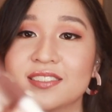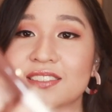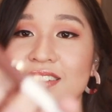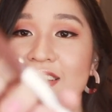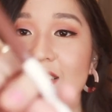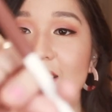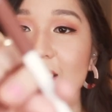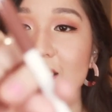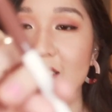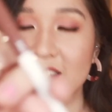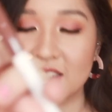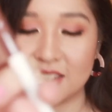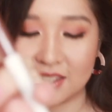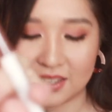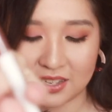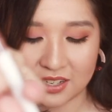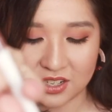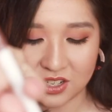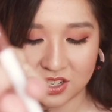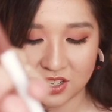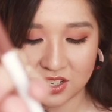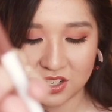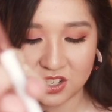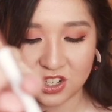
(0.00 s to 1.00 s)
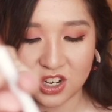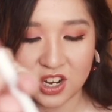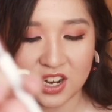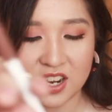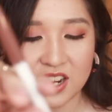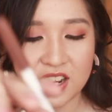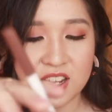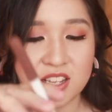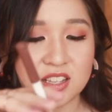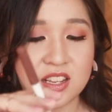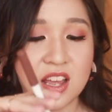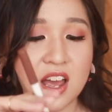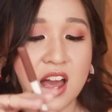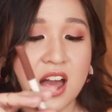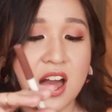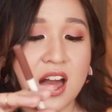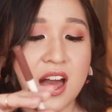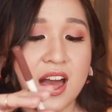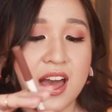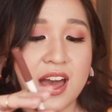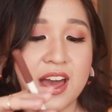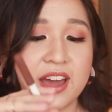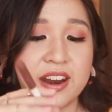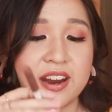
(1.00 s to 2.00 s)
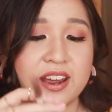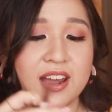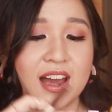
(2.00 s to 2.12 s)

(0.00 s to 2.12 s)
This is a nice shade. And